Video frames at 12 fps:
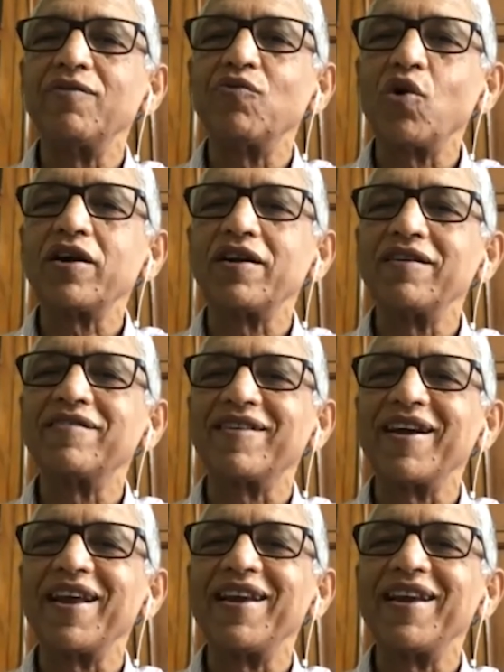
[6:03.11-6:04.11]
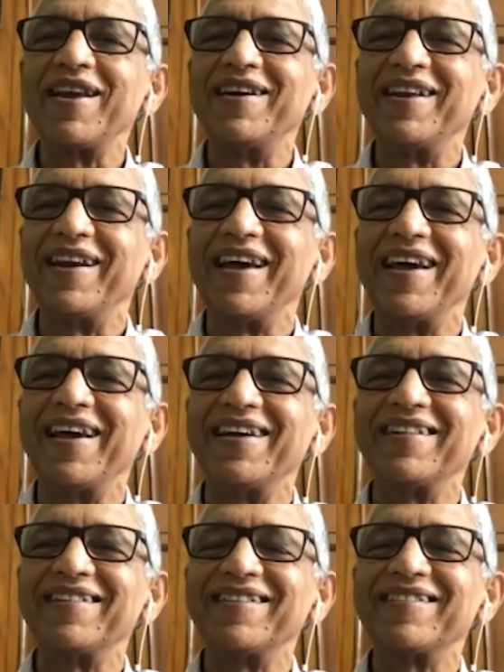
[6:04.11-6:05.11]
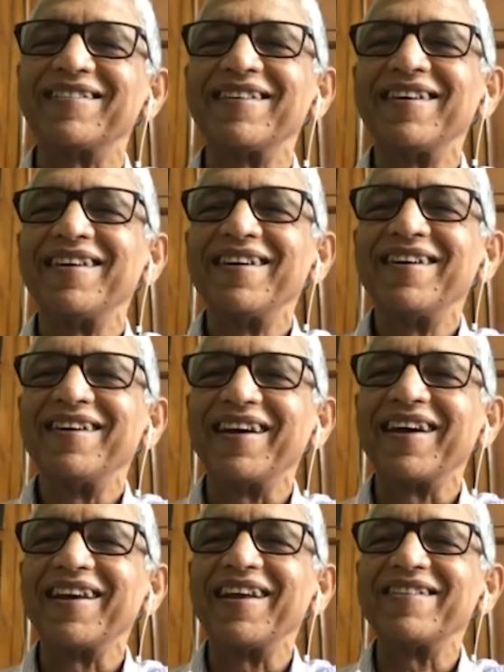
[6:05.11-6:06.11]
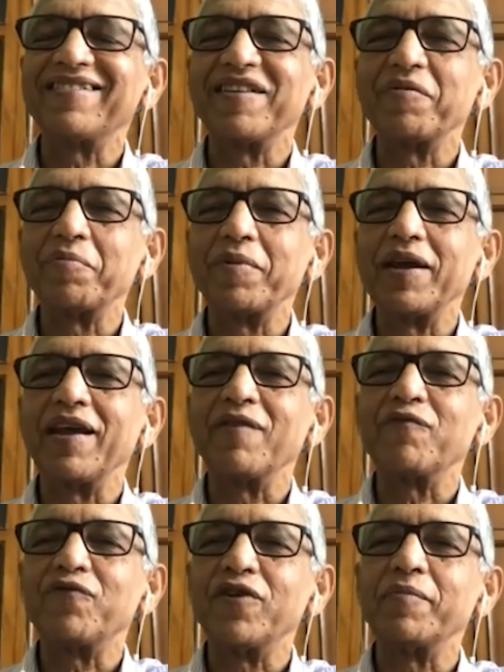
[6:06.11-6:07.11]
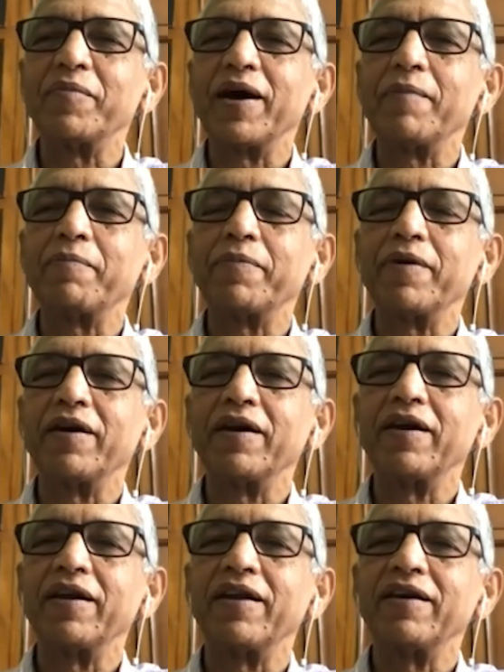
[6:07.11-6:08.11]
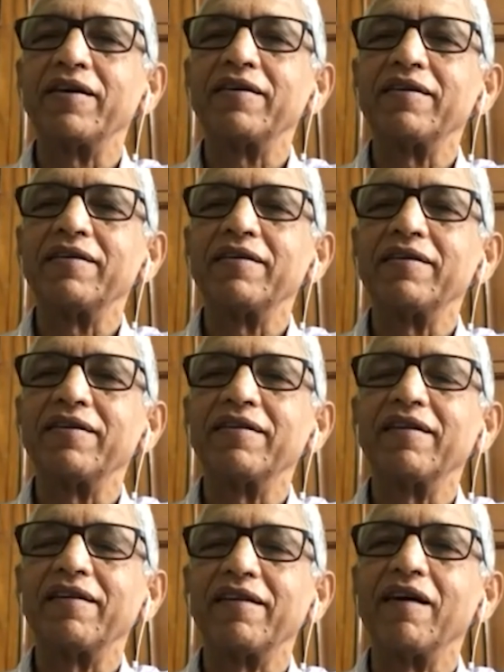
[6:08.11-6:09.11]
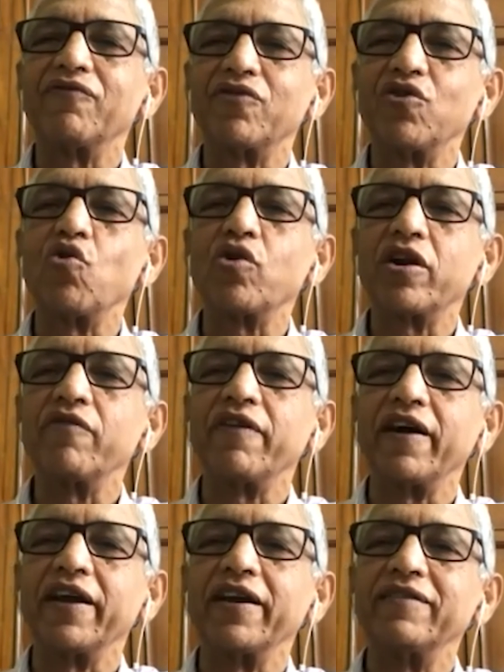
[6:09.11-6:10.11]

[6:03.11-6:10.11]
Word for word: What is really delaying this regulation being firmed up and uh, draft notified?